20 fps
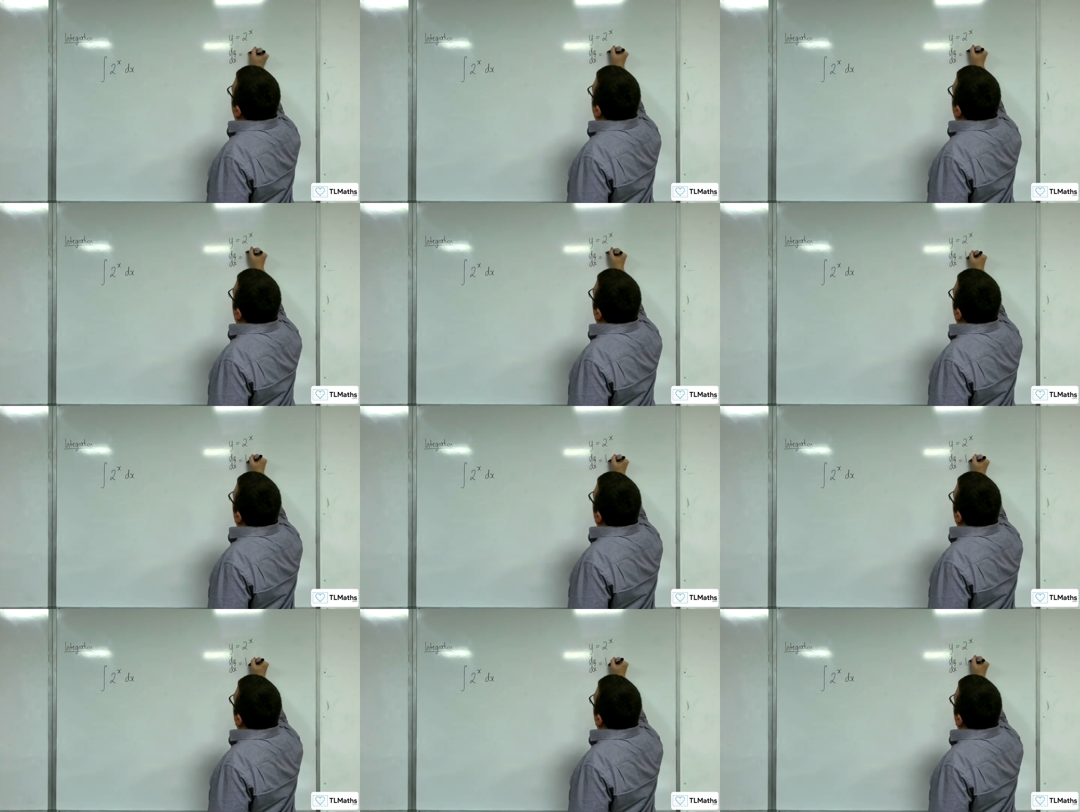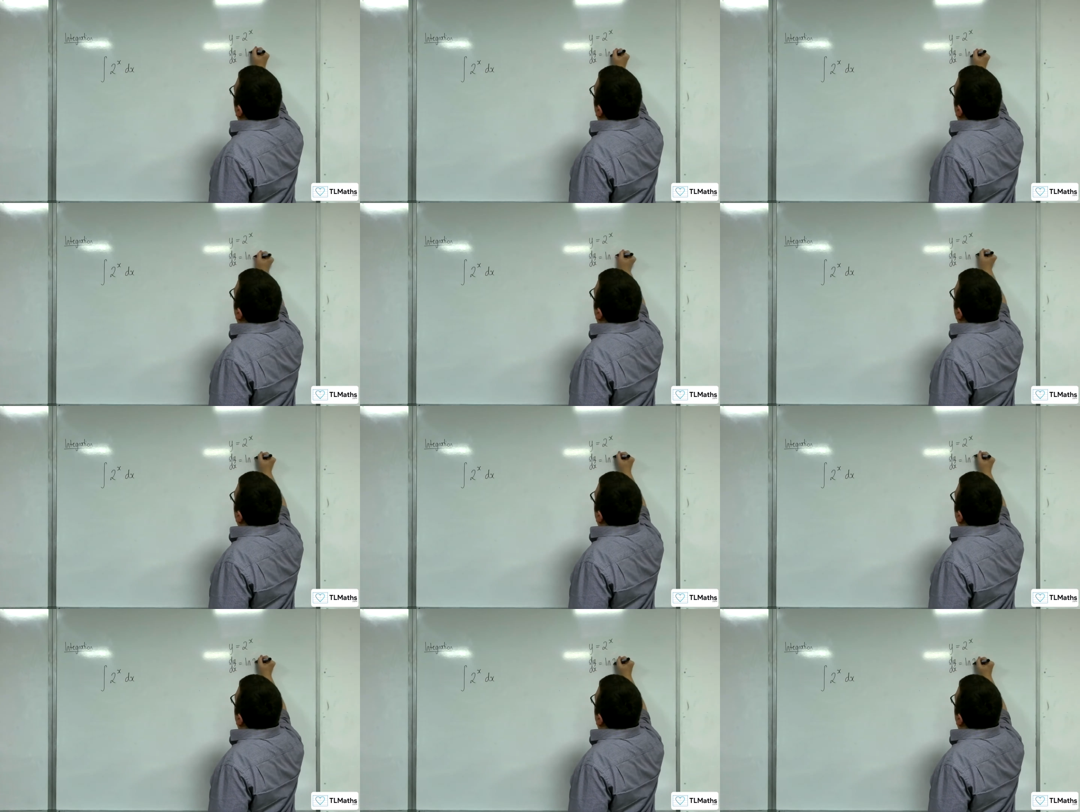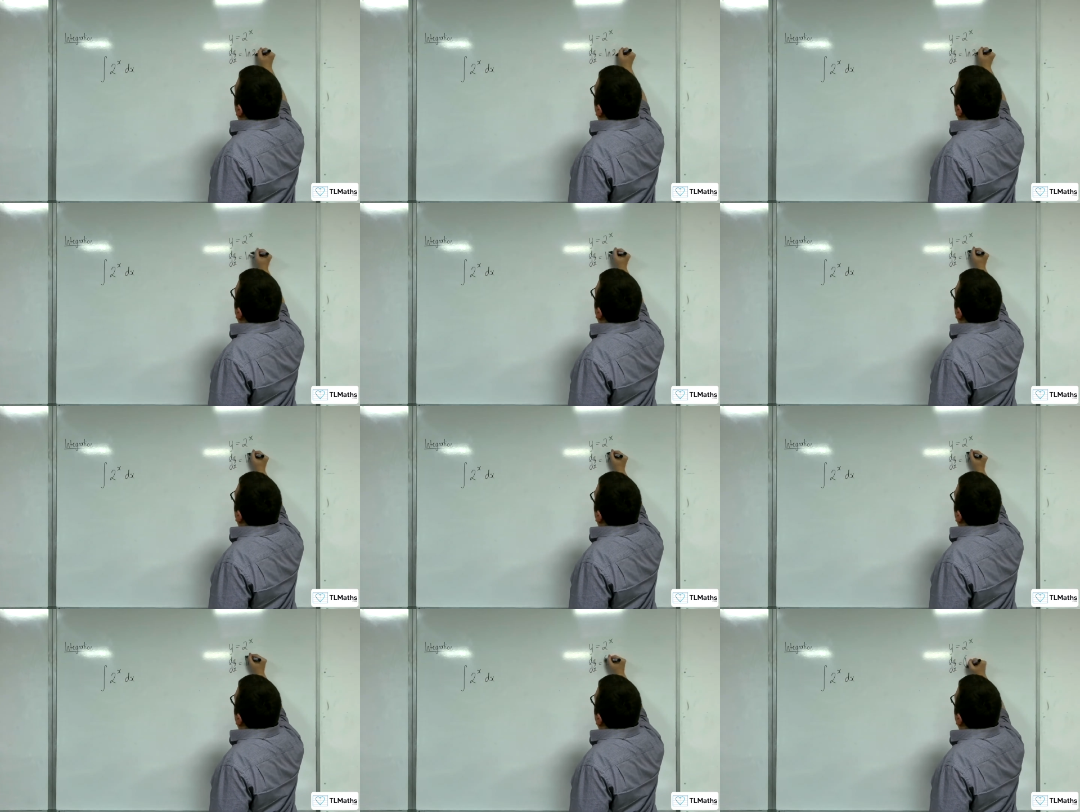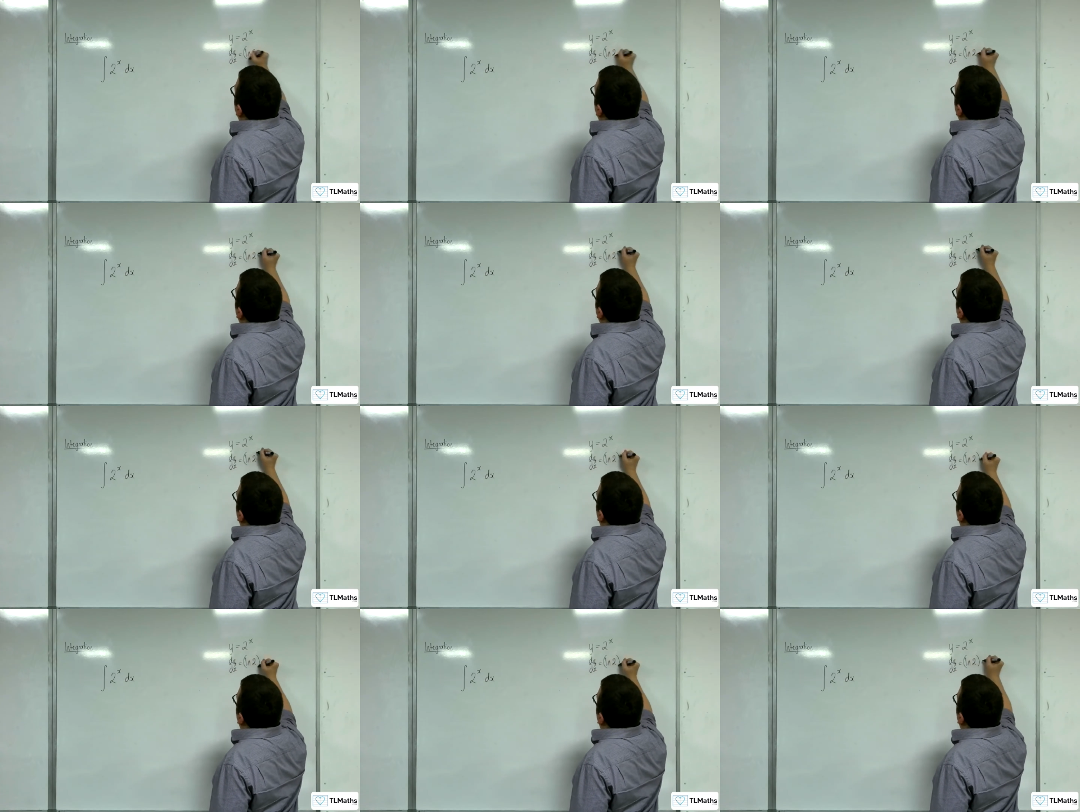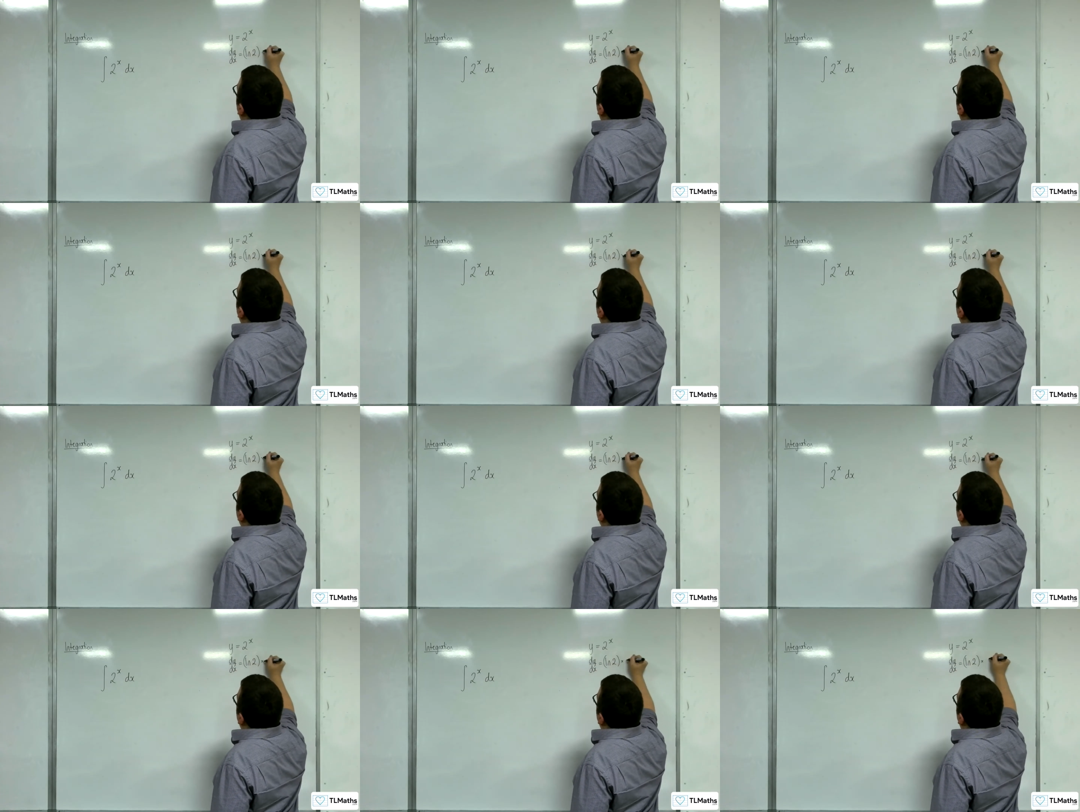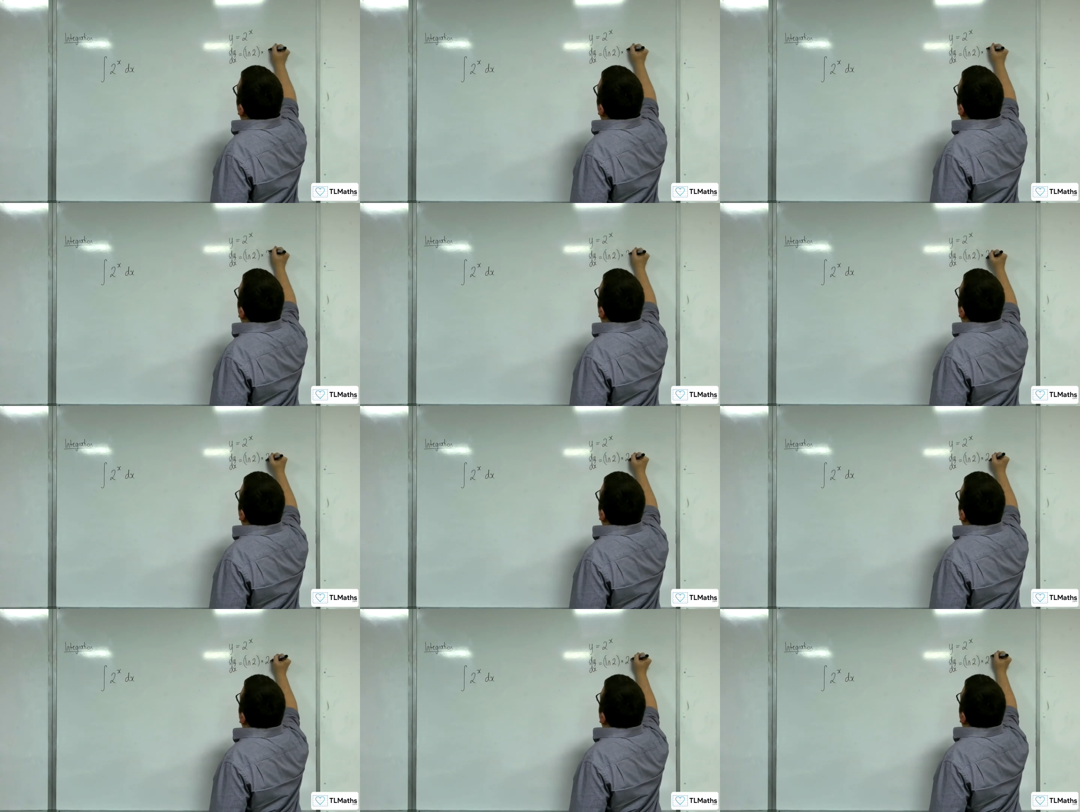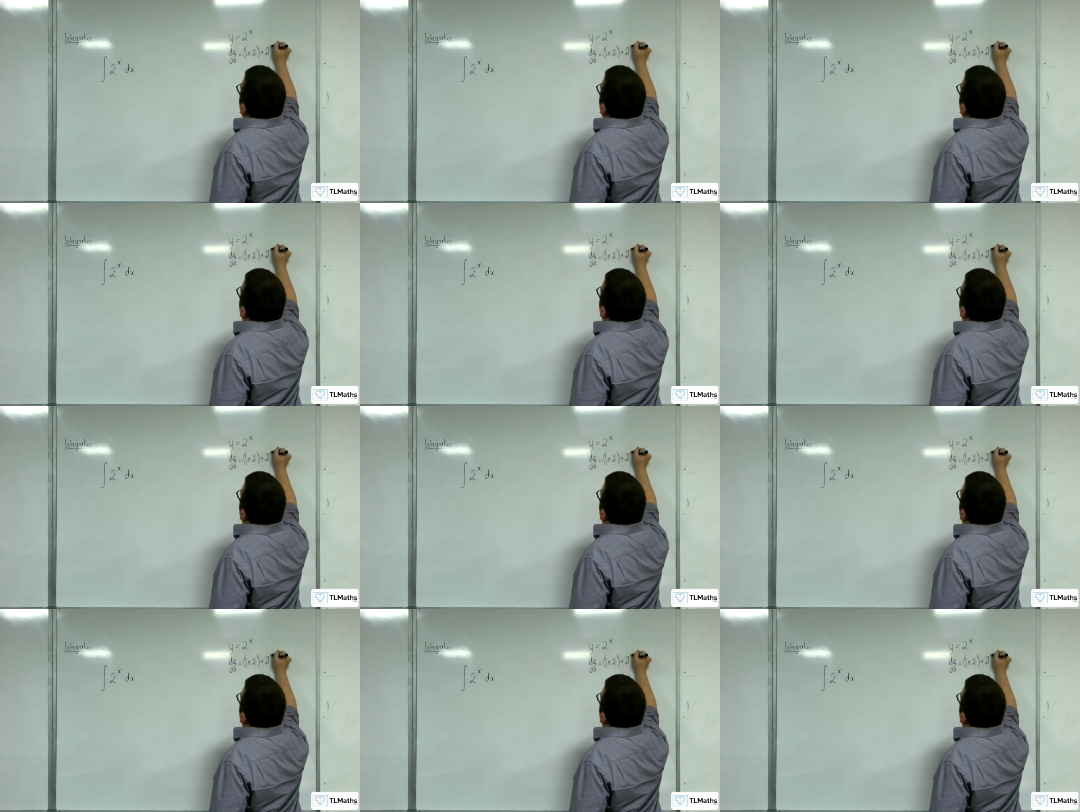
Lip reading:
Nobody's mouth can be seen.